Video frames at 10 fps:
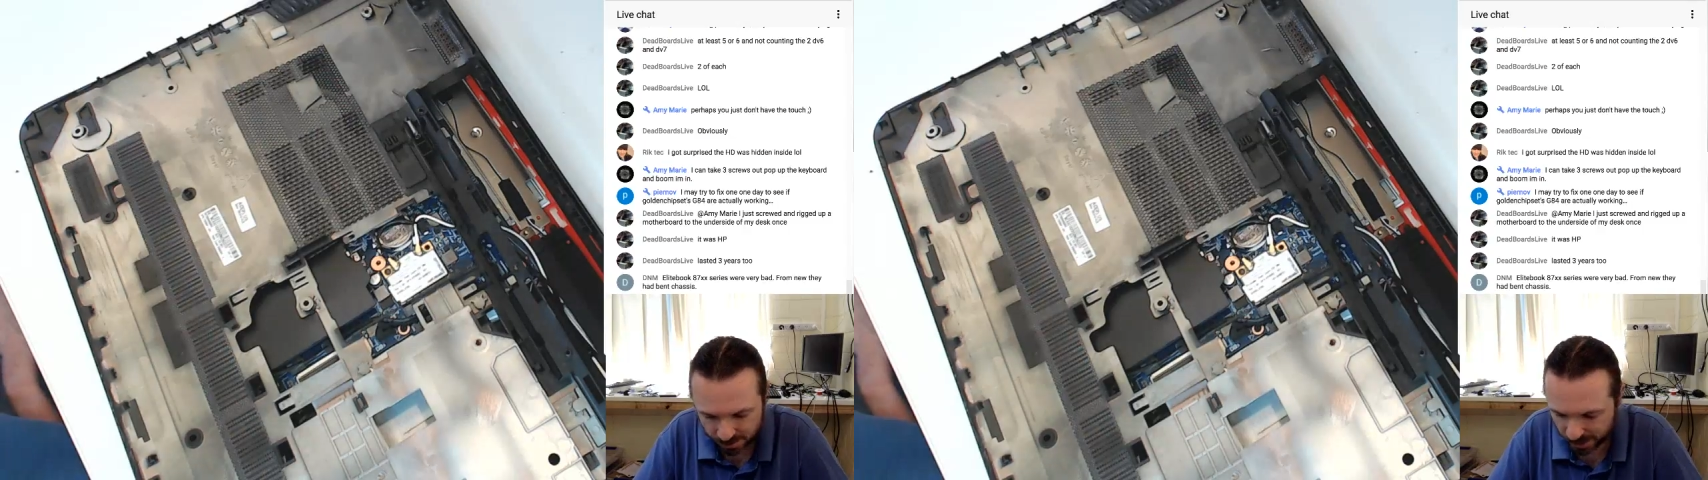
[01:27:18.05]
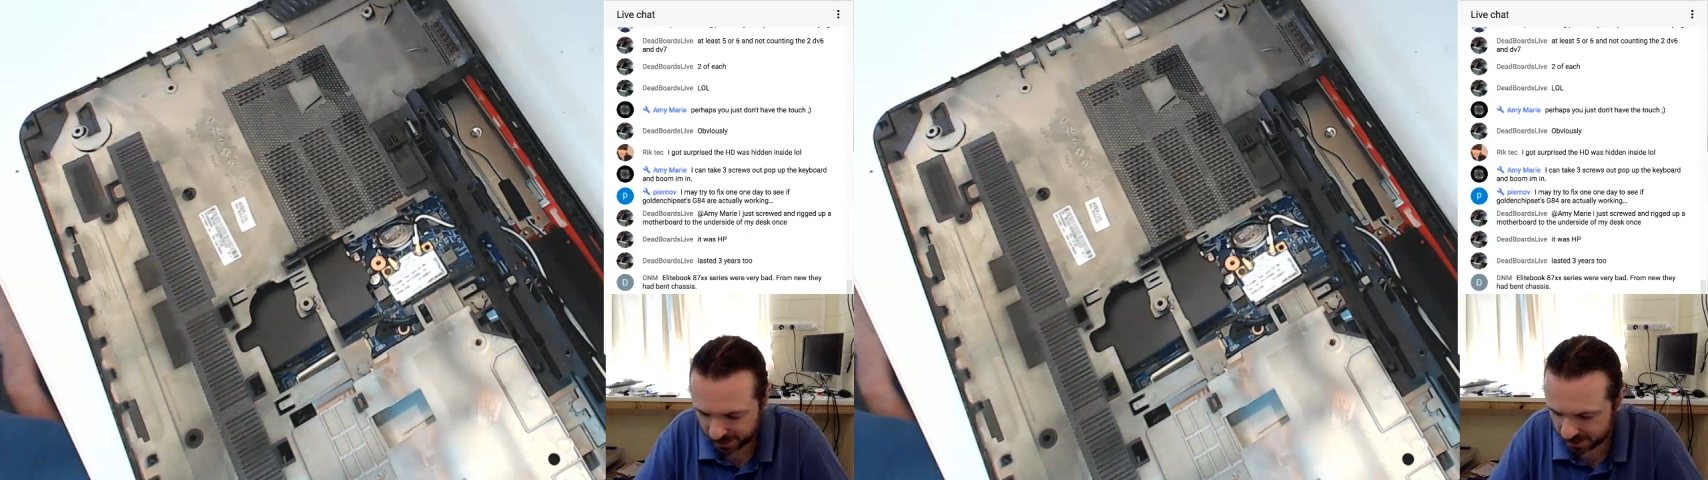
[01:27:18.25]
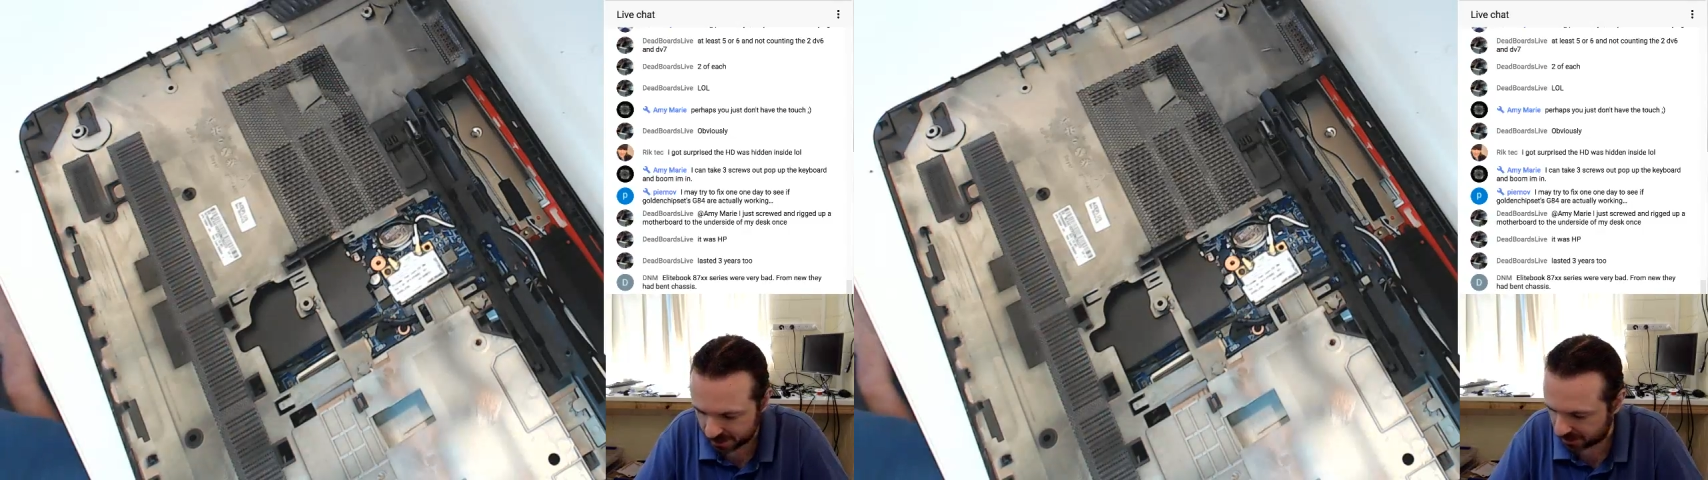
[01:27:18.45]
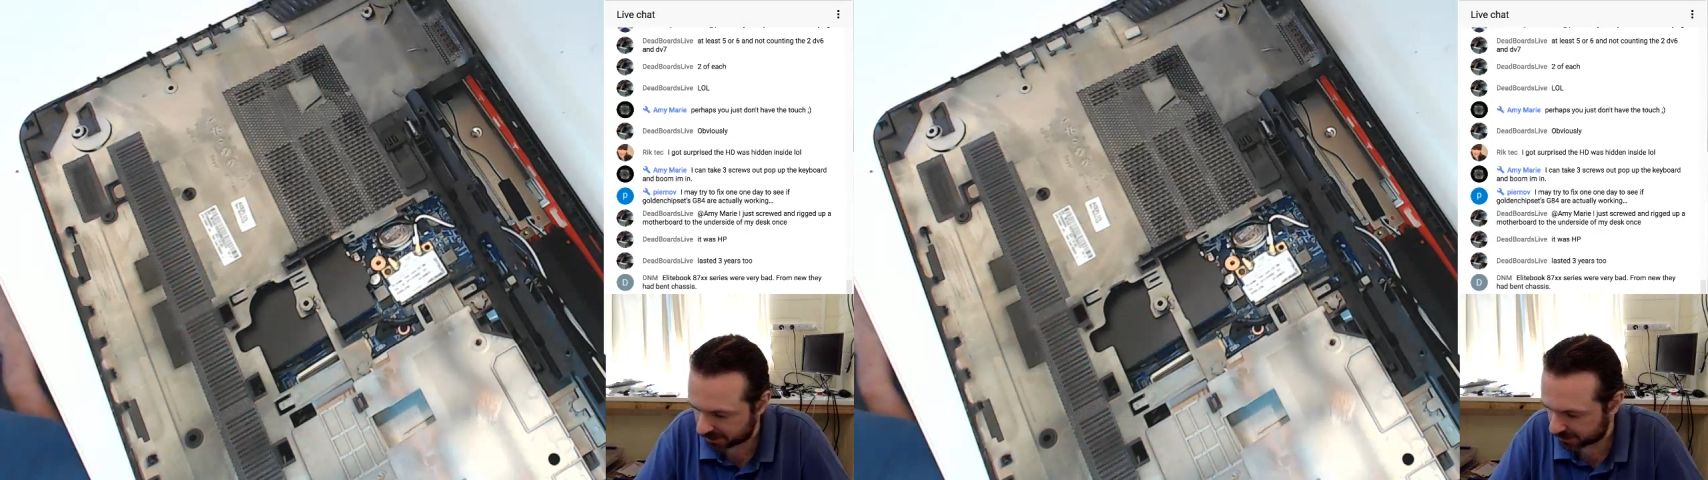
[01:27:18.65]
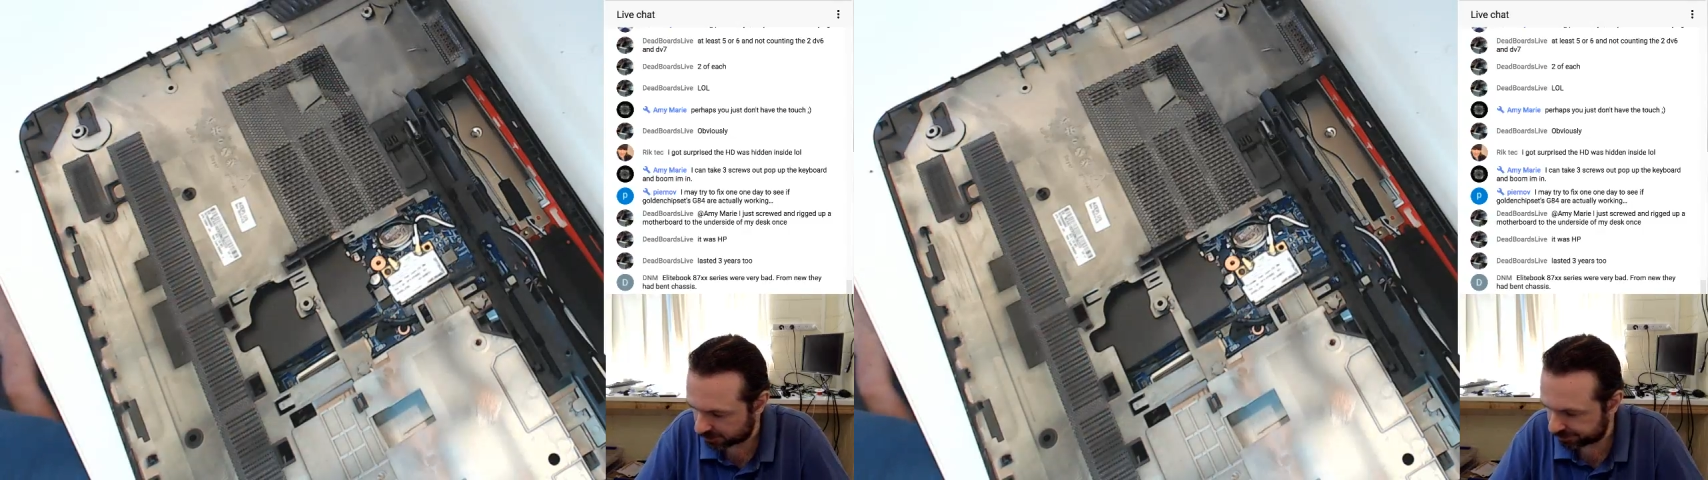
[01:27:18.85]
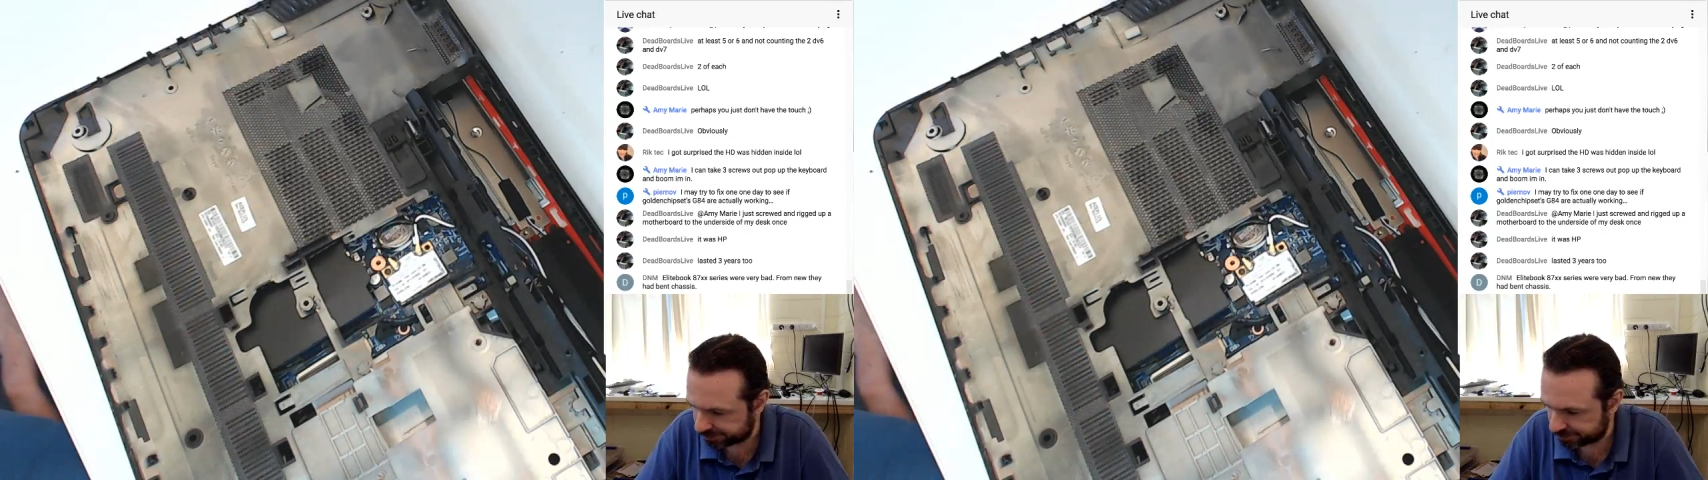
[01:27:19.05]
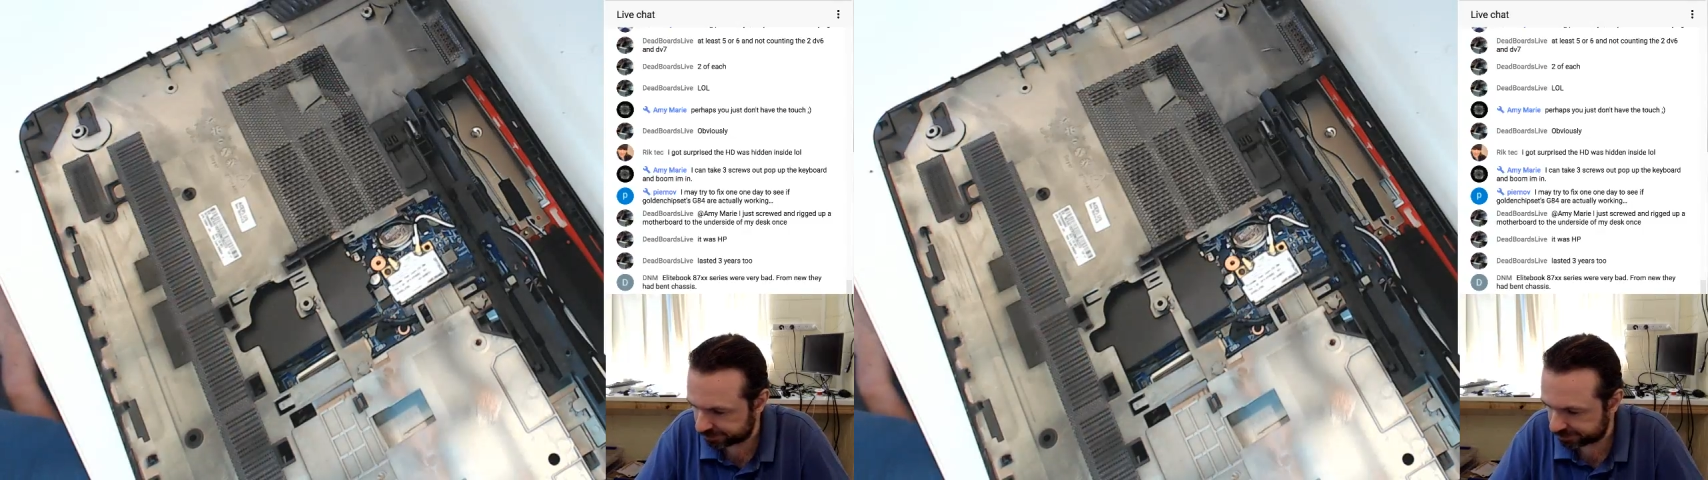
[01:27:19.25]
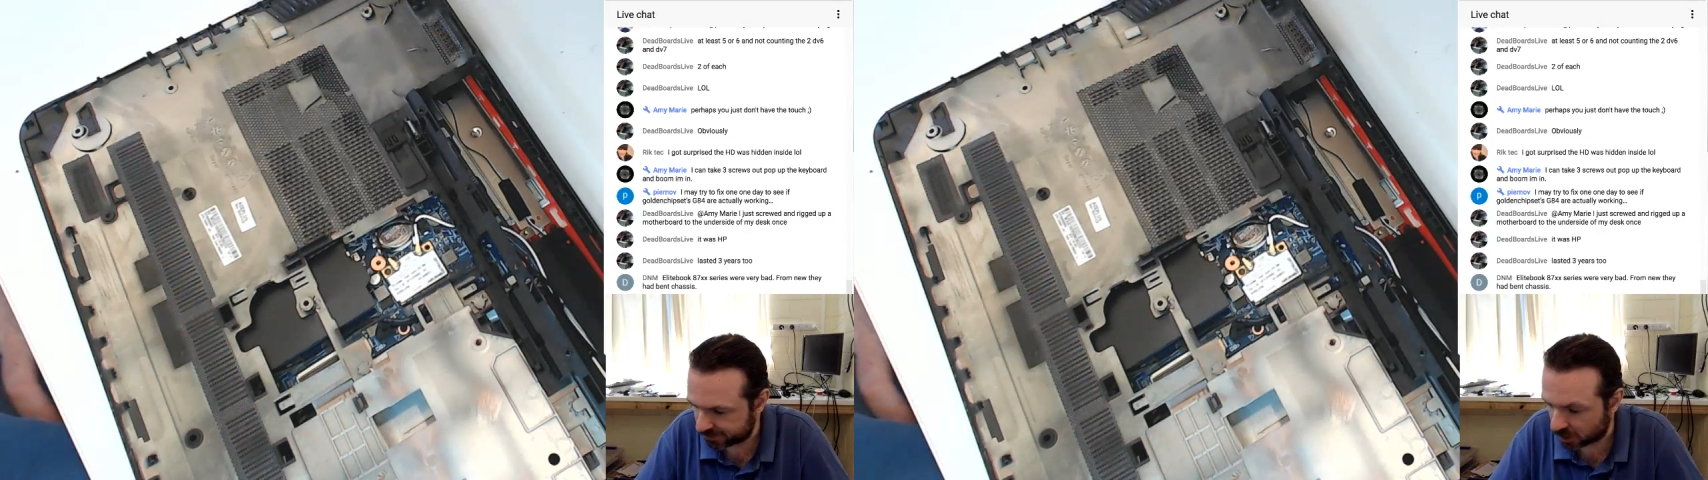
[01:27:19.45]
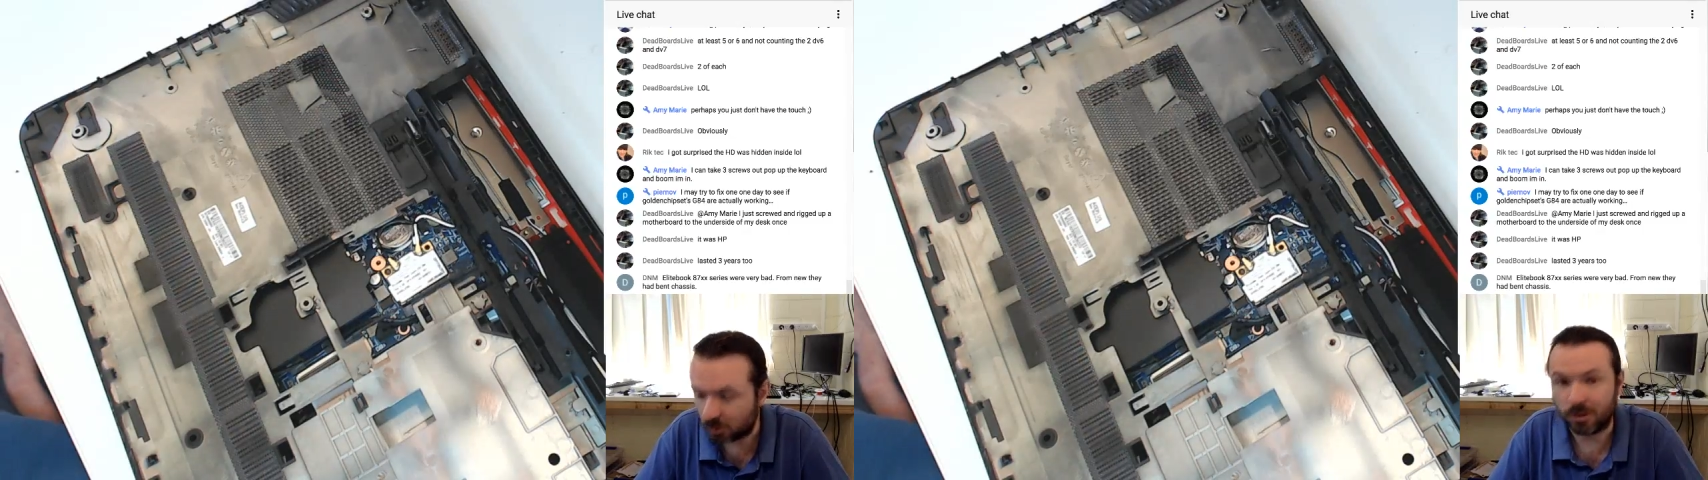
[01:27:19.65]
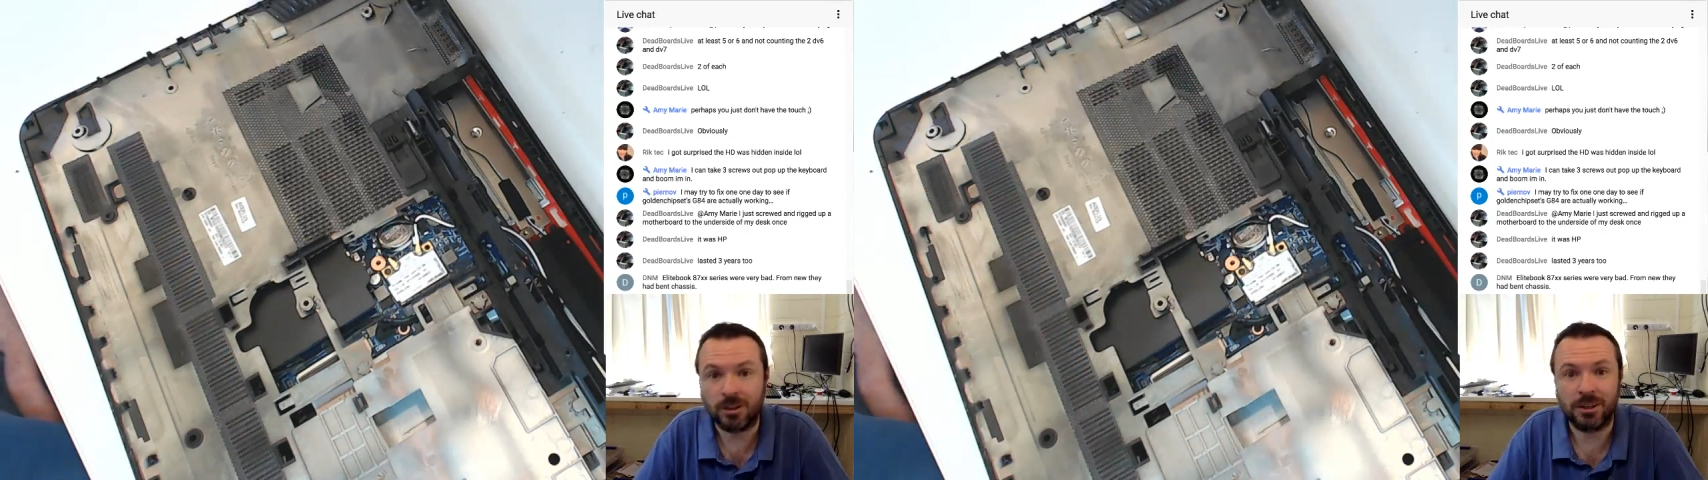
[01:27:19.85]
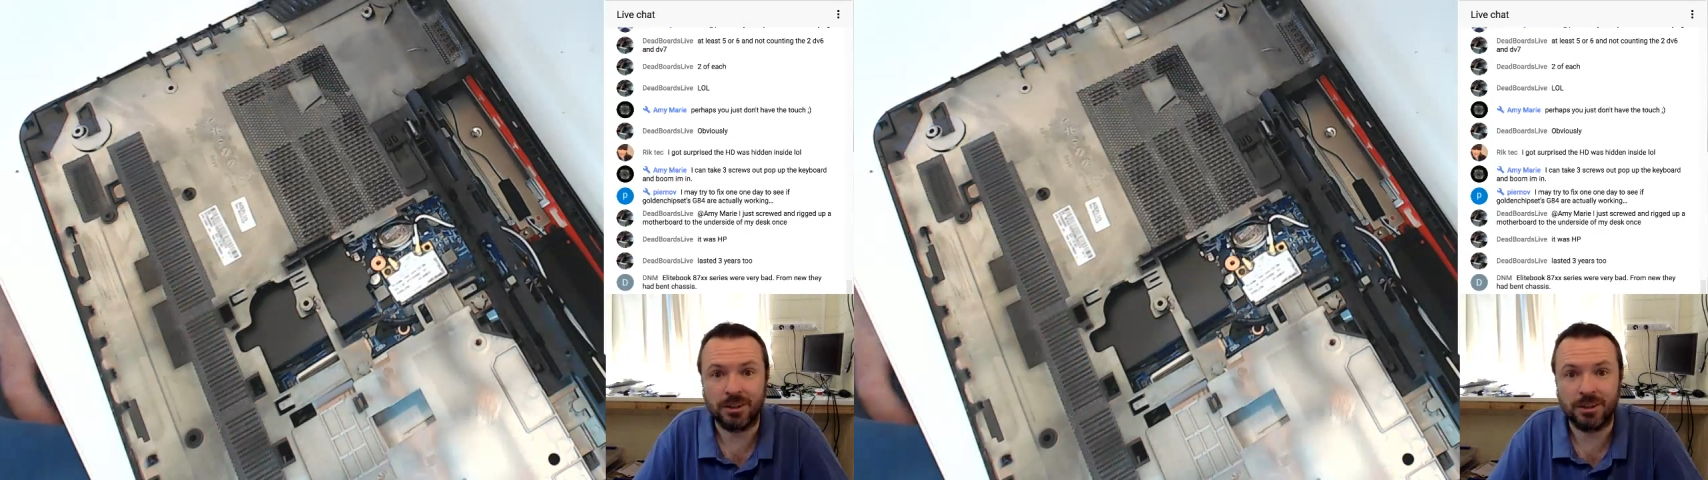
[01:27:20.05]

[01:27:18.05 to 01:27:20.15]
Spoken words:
But, oh, and I've got to